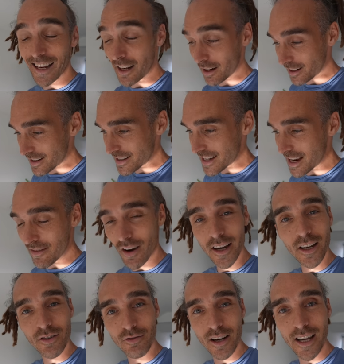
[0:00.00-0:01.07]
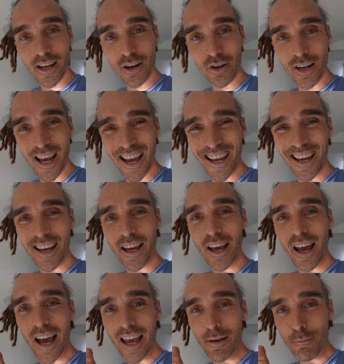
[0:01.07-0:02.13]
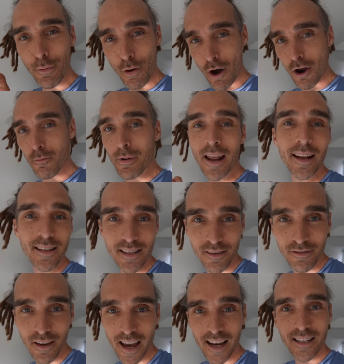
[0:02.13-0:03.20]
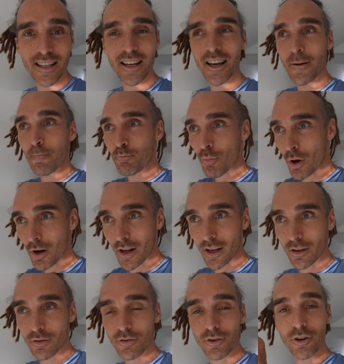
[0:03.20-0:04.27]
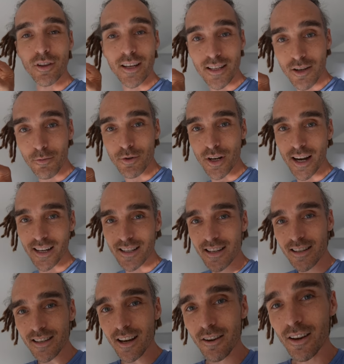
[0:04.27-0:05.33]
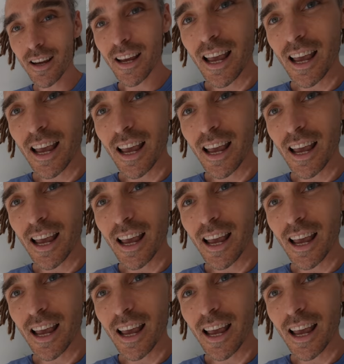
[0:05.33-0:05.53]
and I'm gonna see if I can recreate a probe lens effect pulling through these objects. So